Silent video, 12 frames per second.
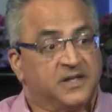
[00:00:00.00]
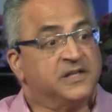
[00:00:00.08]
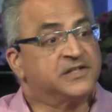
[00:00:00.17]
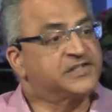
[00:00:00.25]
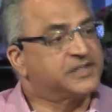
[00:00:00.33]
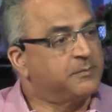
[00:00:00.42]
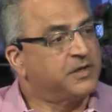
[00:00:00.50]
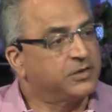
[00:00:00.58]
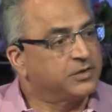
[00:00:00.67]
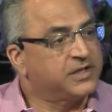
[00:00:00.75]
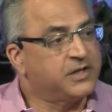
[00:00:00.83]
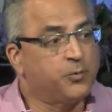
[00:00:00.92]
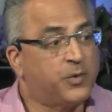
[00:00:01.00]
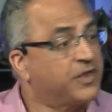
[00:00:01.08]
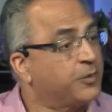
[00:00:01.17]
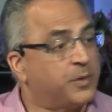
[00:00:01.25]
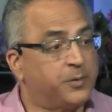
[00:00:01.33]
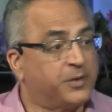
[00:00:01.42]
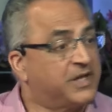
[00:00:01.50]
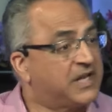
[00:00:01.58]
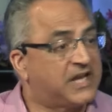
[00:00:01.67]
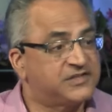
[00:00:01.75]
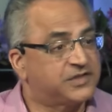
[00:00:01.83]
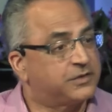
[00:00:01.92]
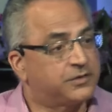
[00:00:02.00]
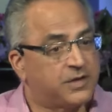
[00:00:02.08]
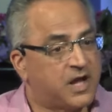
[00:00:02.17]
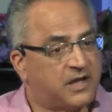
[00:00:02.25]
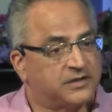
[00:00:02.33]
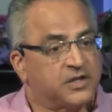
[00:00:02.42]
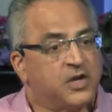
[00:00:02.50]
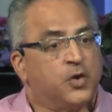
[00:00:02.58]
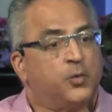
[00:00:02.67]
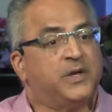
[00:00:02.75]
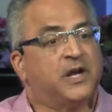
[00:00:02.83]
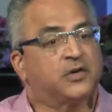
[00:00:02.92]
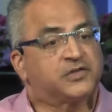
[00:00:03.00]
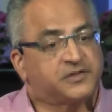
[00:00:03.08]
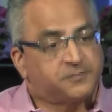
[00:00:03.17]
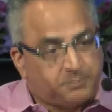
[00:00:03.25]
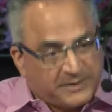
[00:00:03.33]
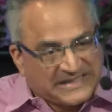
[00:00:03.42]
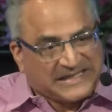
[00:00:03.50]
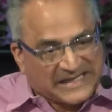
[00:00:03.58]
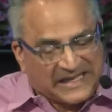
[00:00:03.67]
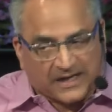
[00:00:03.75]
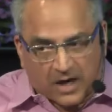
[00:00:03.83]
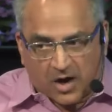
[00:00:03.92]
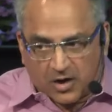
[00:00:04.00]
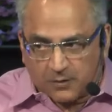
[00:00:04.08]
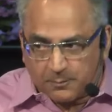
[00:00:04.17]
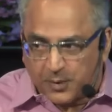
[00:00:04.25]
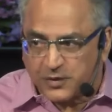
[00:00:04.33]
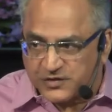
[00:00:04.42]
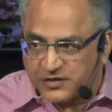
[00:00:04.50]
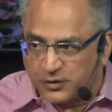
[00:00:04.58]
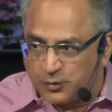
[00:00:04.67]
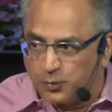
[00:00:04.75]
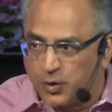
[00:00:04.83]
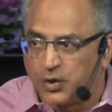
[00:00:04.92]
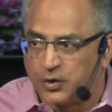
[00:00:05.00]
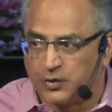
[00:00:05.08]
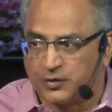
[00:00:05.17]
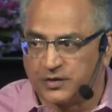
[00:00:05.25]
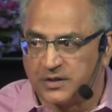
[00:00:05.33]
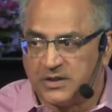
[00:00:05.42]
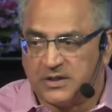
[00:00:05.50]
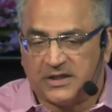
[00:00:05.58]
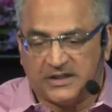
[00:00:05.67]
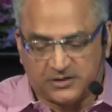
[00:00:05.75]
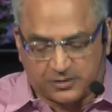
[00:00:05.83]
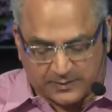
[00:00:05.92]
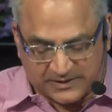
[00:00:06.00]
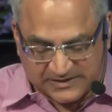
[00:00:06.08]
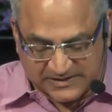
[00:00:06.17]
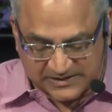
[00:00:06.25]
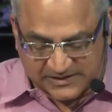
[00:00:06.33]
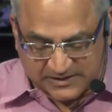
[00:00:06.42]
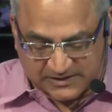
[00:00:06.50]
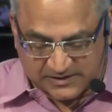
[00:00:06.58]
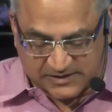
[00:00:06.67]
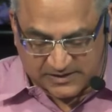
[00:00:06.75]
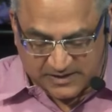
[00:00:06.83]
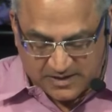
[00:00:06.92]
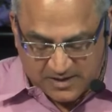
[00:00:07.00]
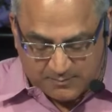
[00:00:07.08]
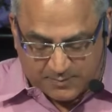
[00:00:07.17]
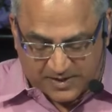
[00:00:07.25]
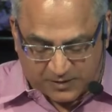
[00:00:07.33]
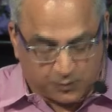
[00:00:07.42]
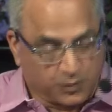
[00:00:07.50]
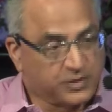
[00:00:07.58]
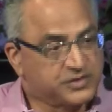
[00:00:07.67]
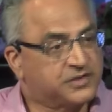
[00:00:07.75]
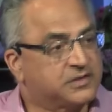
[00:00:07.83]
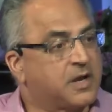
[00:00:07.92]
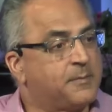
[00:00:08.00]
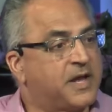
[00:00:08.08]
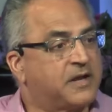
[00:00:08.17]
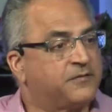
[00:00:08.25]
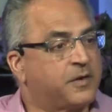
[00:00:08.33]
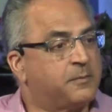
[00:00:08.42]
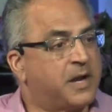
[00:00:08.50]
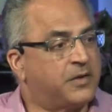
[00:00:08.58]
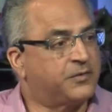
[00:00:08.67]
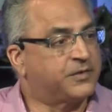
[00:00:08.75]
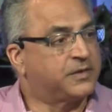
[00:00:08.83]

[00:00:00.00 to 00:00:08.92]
Similarly, whether we realize it or not, we are speaking our personal world into existence by the words that come out of our mouth.